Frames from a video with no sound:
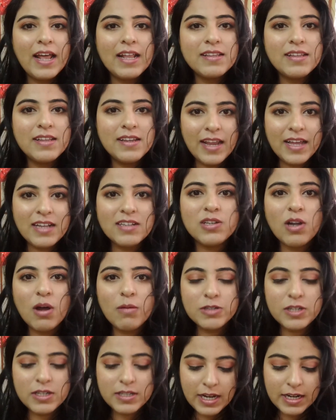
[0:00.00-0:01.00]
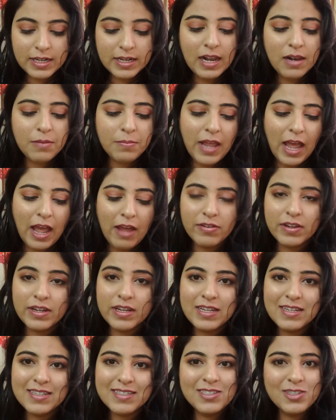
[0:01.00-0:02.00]
And the next option that I'll be
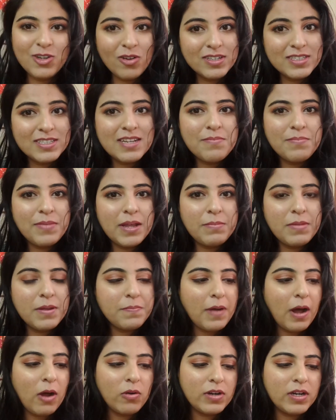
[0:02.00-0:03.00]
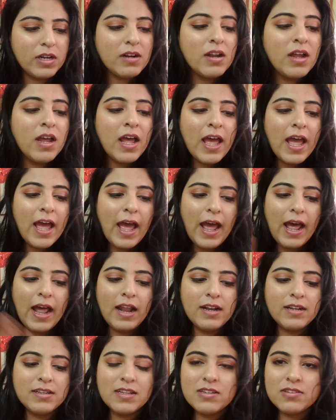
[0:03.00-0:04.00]
having is Johnson Baby Powder,
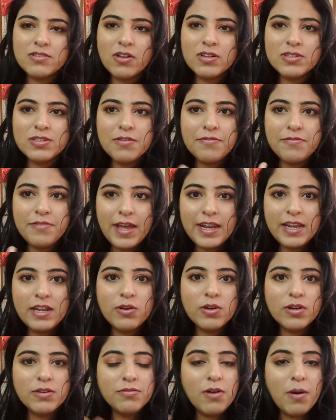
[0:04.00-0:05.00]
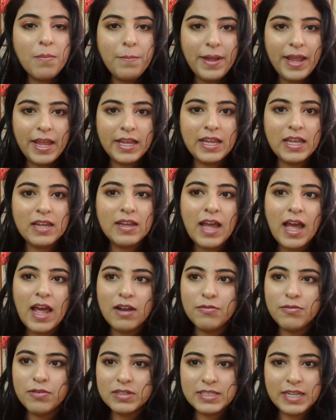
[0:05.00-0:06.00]
and this is also very good for baking
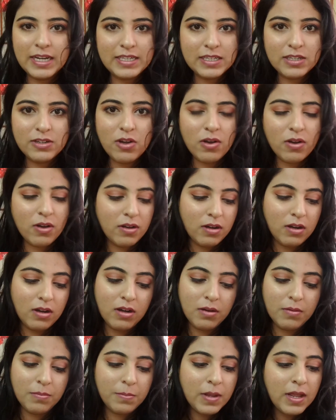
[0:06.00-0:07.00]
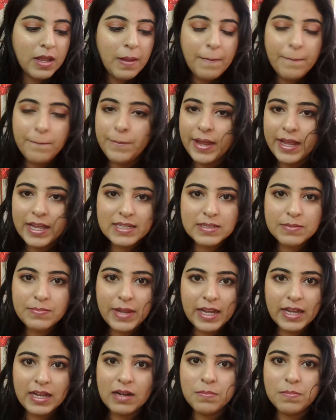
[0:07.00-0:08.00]
and for setting your base
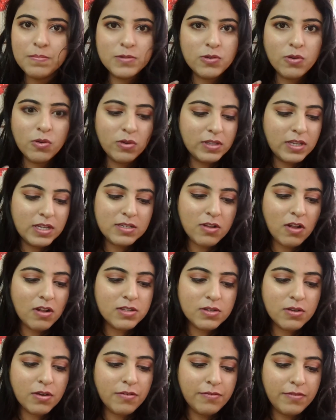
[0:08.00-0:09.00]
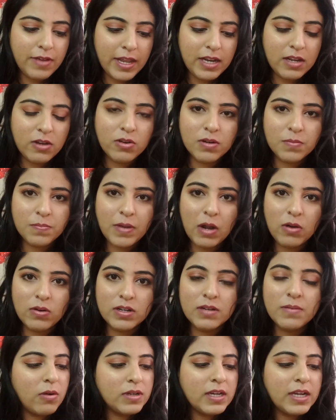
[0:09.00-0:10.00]
makeup. So this is also a very good
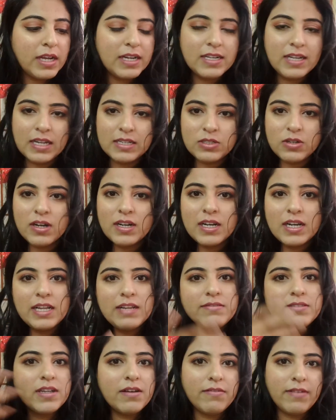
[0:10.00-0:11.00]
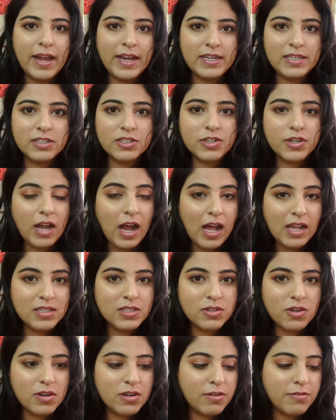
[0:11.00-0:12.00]
powder. It does not leave a whitish
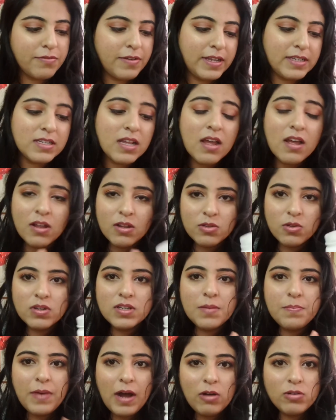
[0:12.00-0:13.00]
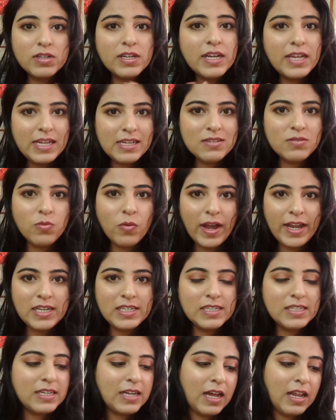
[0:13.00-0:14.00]
cast on your face, though the powder is
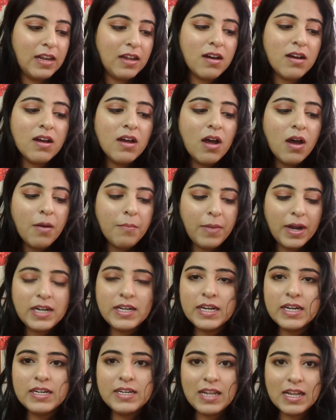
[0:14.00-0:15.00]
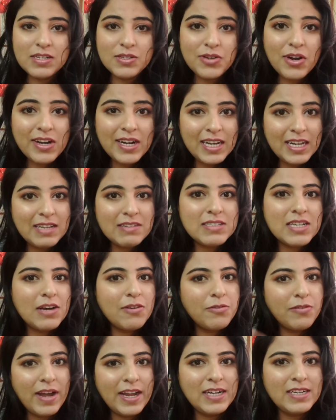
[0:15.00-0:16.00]
white in color, but it does not leave
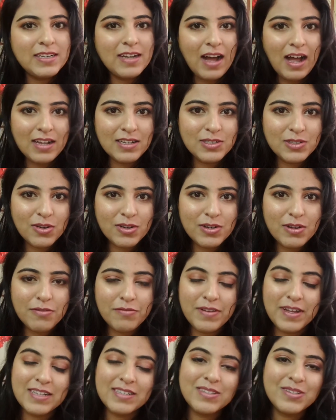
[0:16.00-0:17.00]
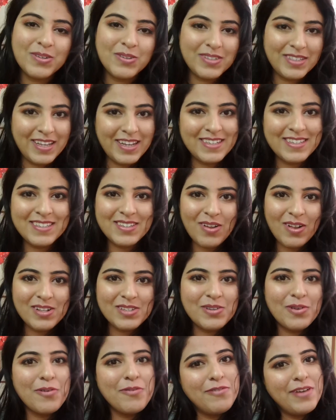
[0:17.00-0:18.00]
a white cast on your face, so that's
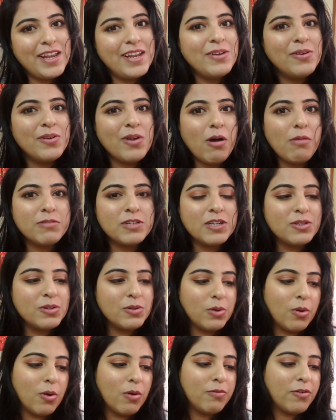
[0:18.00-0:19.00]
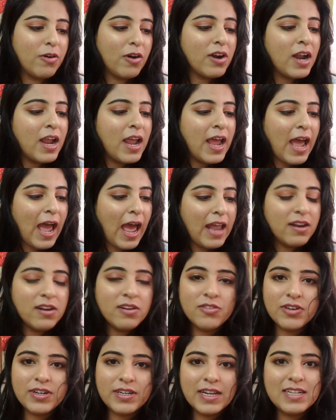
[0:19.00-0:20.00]
also a very good option to go for, and
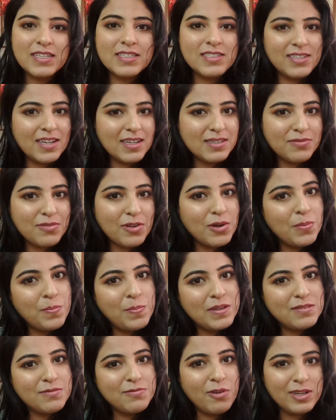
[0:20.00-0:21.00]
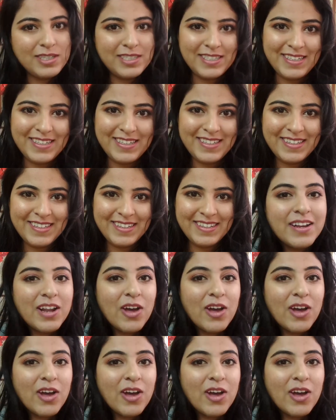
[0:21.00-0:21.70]
it retails just for rupees 40.